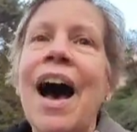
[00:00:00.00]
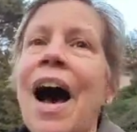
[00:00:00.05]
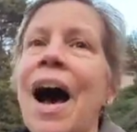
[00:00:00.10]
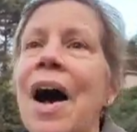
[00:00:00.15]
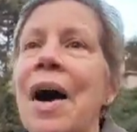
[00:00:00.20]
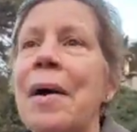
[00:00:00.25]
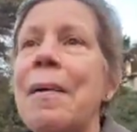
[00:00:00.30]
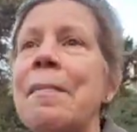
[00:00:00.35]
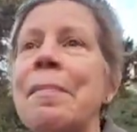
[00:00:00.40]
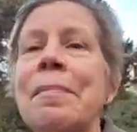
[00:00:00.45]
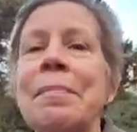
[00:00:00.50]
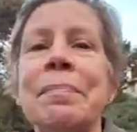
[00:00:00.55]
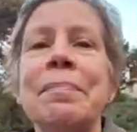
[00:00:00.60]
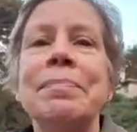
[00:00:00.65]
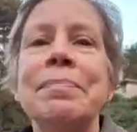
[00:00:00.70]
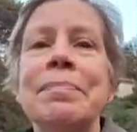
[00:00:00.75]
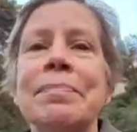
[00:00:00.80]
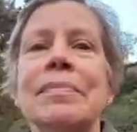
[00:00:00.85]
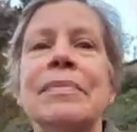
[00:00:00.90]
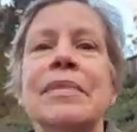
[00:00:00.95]

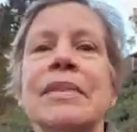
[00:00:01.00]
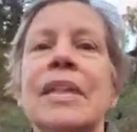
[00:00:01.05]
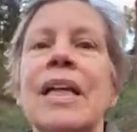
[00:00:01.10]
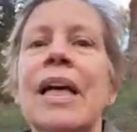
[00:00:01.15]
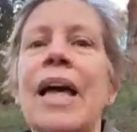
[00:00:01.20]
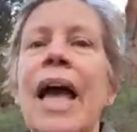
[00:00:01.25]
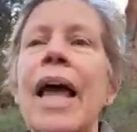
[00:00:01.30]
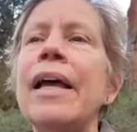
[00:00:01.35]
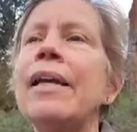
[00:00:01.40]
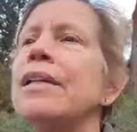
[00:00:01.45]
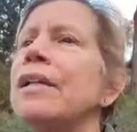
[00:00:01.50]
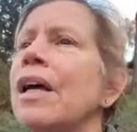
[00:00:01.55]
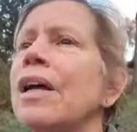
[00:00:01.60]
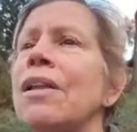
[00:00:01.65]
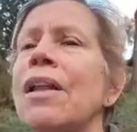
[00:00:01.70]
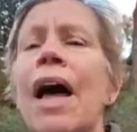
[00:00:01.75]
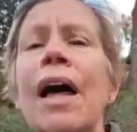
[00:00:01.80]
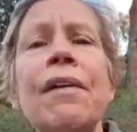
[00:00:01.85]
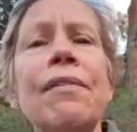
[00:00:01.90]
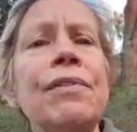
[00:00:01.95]
And a
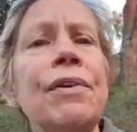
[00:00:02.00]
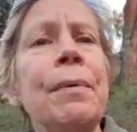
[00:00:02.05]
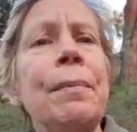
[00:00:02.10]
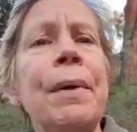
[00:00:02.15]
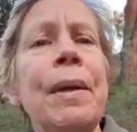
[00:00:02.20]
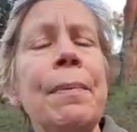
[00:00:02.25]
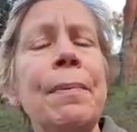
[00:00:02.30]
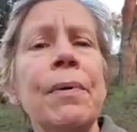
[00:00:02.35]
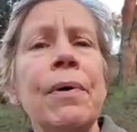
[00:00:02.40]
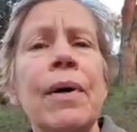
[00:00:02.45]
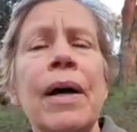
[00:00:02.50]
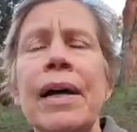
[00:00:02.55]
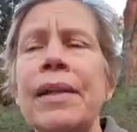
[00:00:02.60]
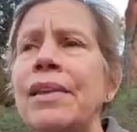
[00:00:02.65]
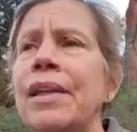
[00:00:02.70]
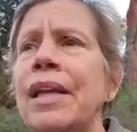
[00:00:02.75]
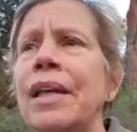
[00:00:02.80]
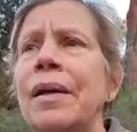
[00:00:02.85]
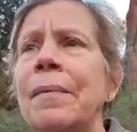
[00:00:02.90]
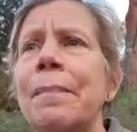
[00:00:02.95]
lot of you people, I
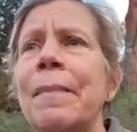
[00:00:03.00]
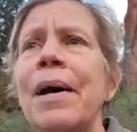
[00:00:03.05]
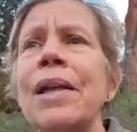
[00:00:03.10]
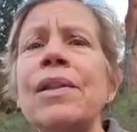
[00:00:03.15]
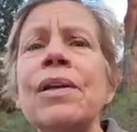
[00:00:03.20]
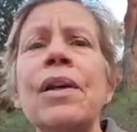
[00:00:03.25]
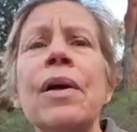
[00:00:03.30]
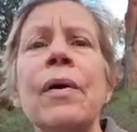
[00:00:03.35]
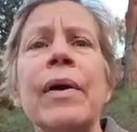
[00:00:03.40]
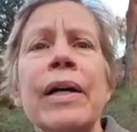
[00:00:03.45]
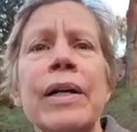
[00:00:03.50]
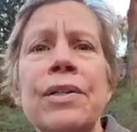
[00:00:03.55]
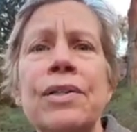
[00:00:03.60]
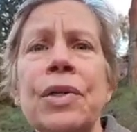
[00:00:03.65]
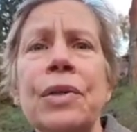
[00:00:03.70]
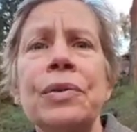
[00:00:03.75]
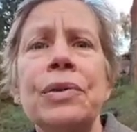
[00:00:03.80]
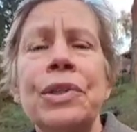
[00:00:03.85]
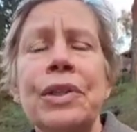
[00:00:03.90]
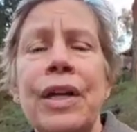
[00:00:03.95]
think a month ago I
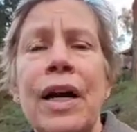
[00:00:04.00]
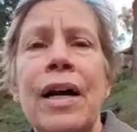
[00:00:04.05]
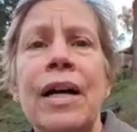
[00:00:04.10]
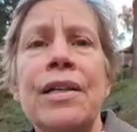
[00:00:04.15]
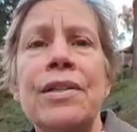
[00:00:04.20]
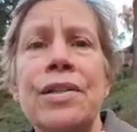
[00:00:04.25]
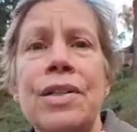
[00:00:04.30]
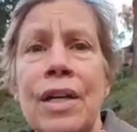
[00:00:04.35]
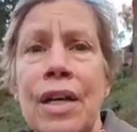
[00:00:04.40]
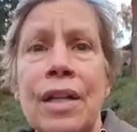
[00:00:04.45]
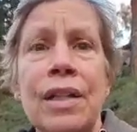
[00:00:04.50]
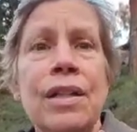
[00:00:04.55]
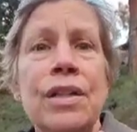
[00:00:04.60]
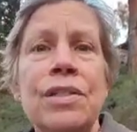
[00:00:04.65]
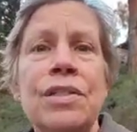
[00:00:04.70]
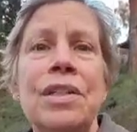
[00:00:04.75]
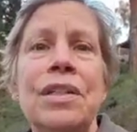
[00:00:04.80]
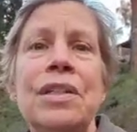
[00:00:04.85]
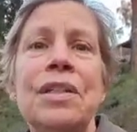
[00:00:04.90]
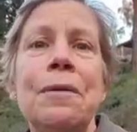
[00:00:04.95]
told you guys,
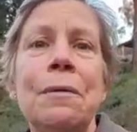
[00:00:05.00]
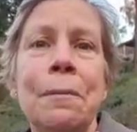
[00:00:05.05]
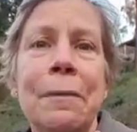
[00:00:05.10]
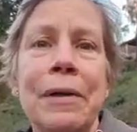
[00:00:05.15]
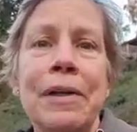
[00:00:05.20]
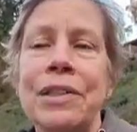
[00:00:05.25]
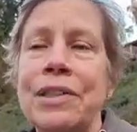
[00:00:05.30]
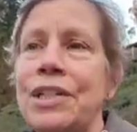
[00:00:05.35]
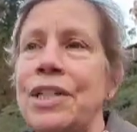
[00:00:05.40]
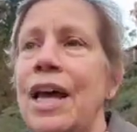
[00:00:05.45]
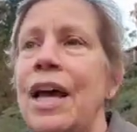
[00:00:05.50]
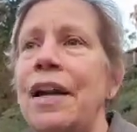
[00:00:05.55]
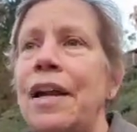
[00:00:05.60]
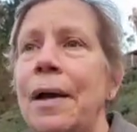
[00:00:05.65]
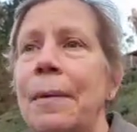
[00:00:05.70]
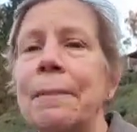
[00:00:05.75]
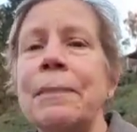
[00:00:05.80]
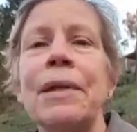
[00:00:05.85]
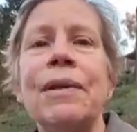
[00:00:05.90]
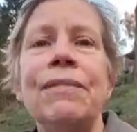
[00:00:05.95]
this is where it's at.
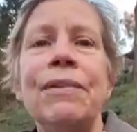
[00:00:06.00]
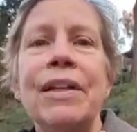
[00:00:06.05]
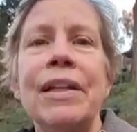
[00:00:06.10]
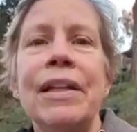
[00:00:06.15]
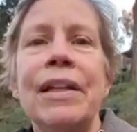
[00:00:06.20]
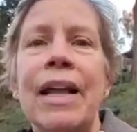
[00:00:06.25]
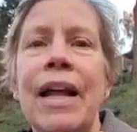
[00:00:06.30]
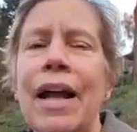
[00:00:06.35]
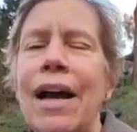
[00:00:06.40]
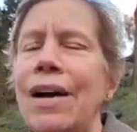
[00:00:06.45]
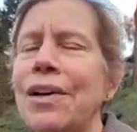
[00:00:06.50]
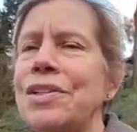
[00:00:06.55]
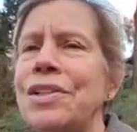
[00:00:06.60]
I'm living in a house